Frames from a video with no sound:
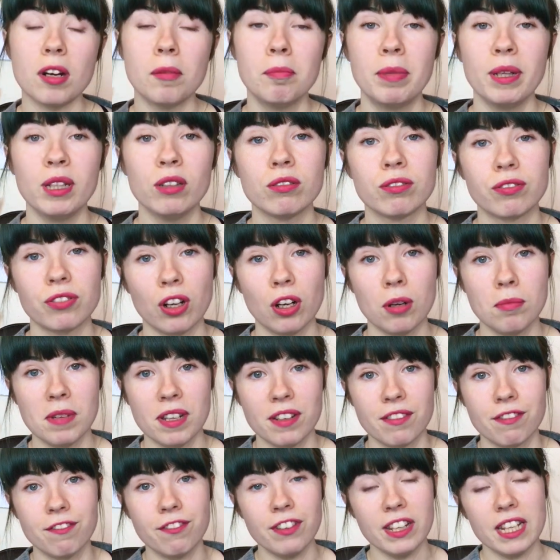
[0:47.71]
are built from
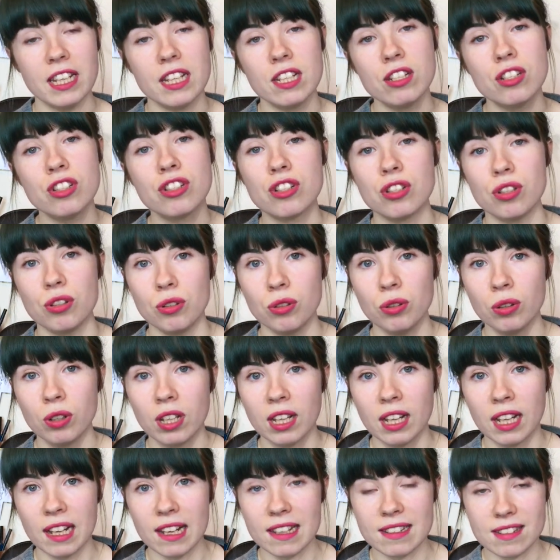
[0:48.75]
and fit into
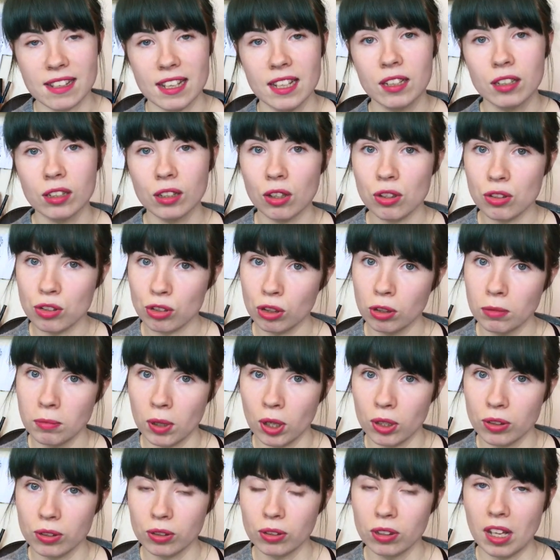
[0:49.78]
a psychological
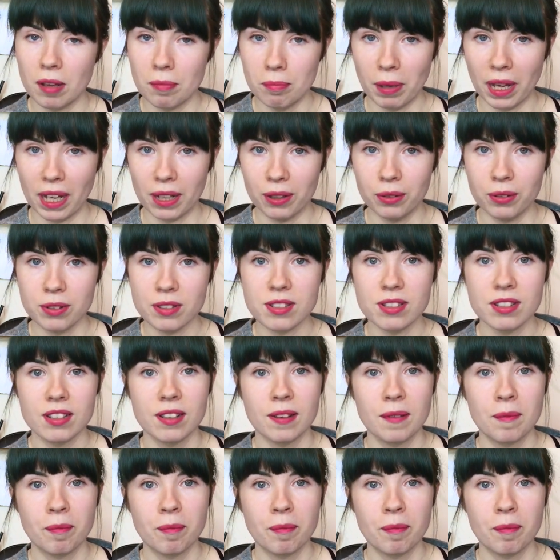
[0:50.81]
model about